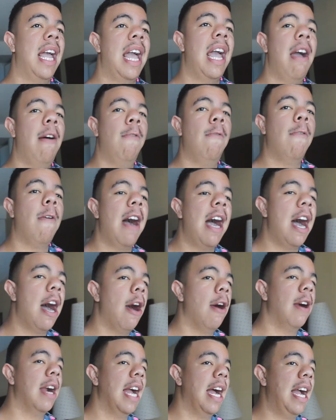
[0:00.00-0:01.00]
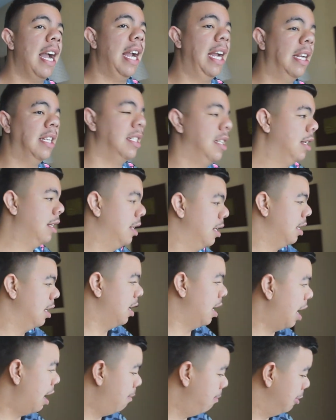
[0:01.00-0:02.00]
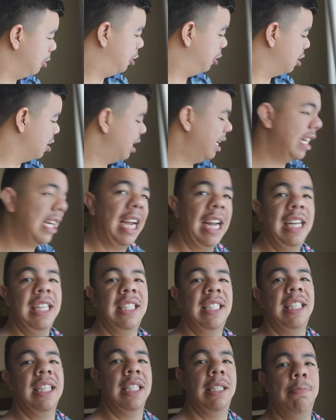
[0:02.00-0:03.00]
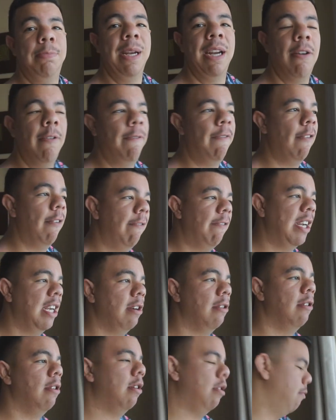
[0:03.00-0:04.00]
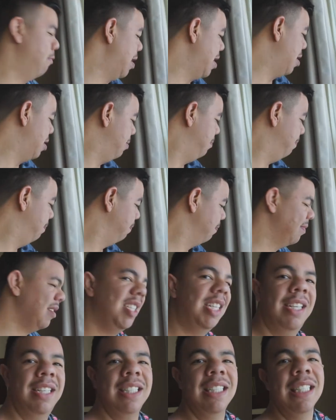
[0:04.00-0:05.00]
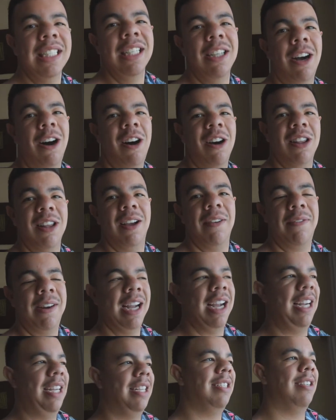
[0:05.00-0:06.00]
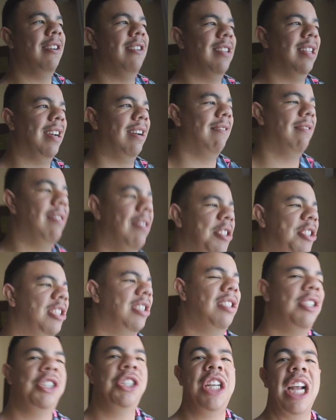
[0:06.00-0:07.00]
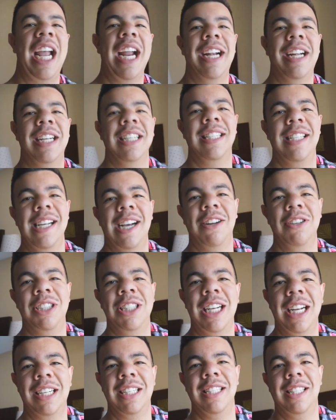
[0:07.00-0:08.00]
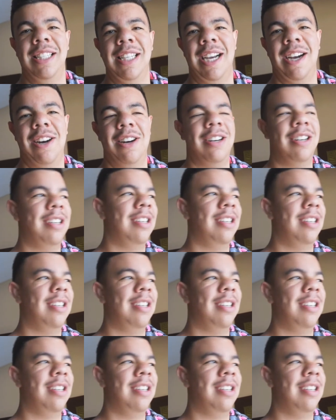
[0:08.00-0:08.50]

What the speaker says: And wow, guys, I'm going to show you guys this beautiful view. Well, hold up, guys. Hold up. Just check this out. Check this out.